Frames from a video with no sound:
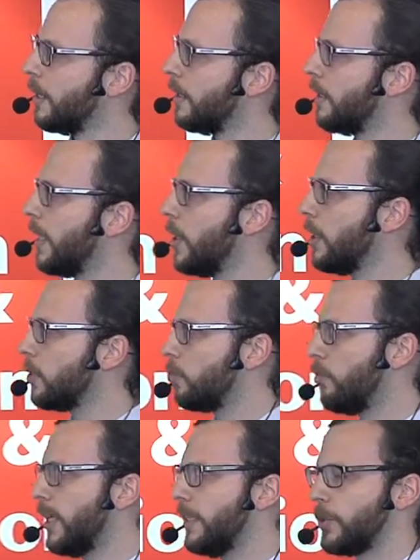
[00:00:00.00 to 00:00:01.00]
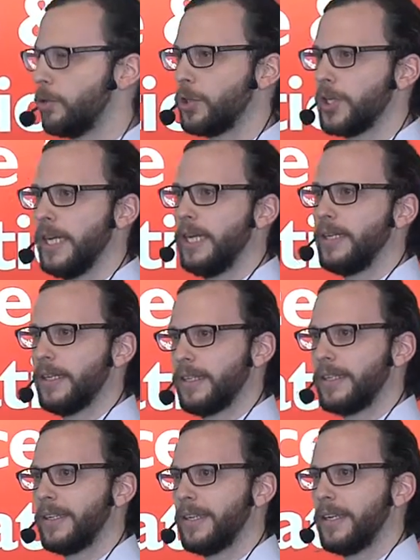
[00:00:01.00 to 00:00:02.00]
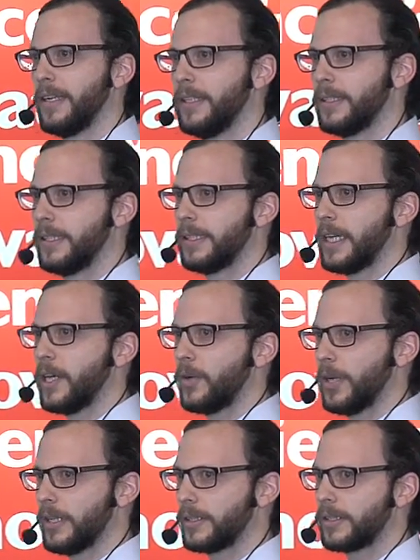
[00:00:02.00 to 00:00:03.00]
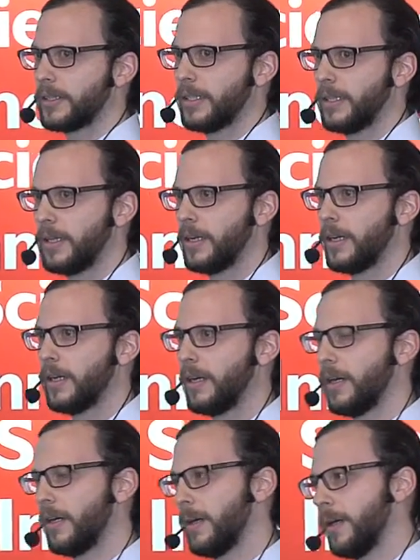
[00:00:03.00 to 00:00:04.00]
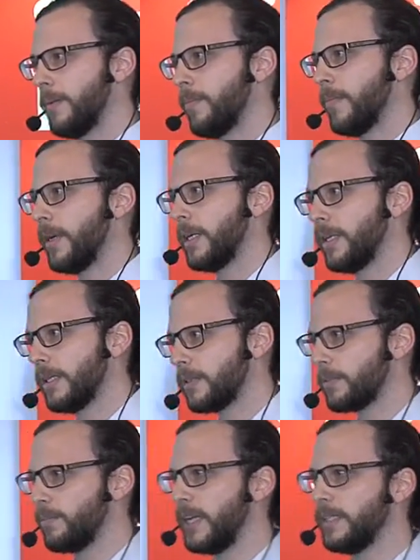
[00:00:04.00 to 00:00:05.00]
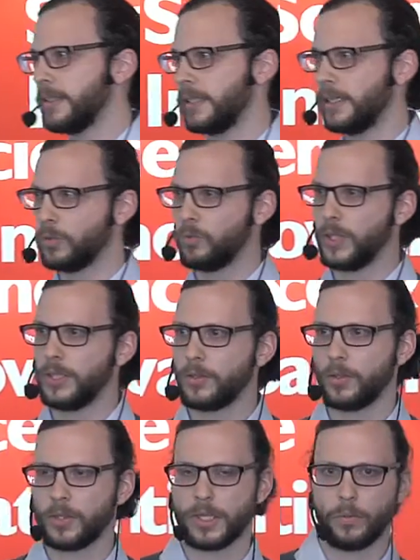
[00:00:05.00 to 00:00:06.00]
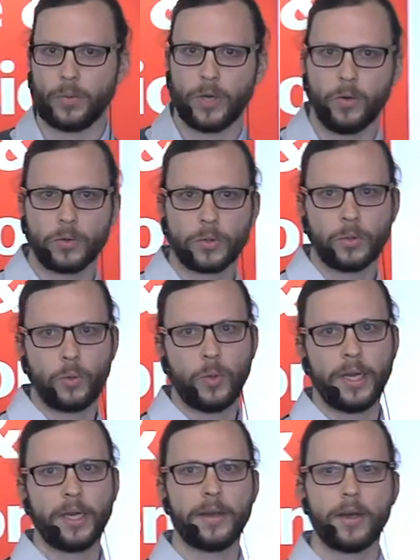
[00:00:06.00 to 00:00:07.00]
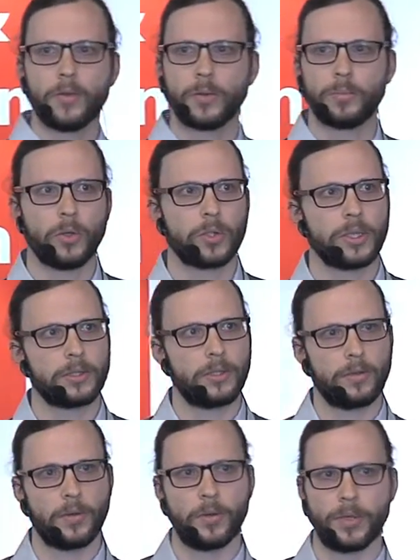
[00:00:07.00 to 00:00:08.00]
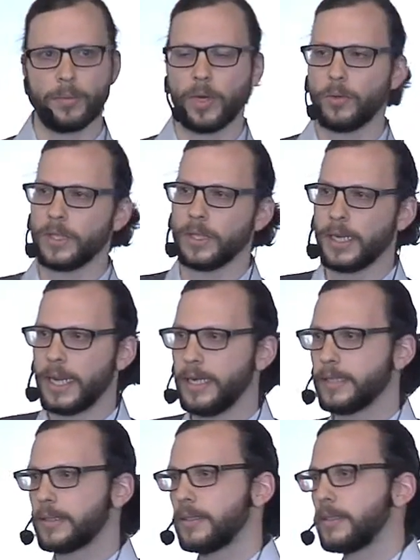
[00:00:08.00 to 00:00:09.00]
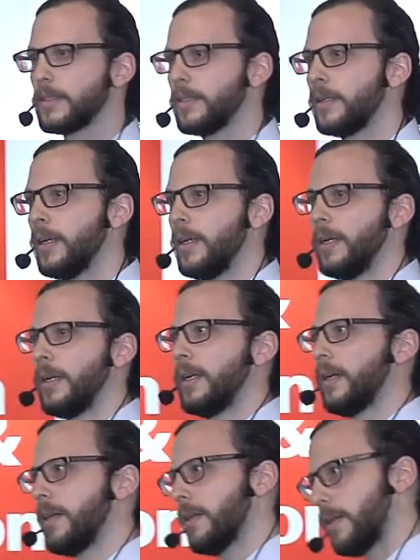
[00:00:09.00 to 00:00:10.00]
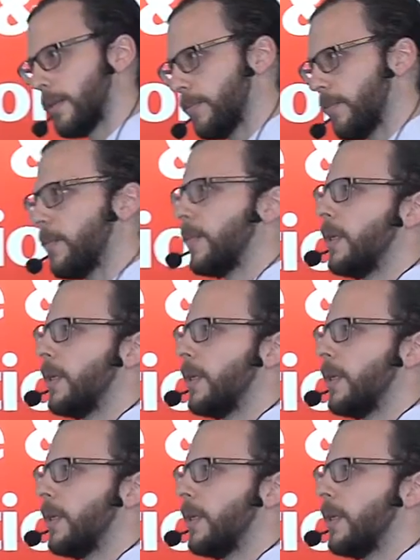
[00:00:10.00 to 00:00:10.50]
there is research needed in these areas. And that's basically the research that we're also doing in other projects. You've heard about it in ACES and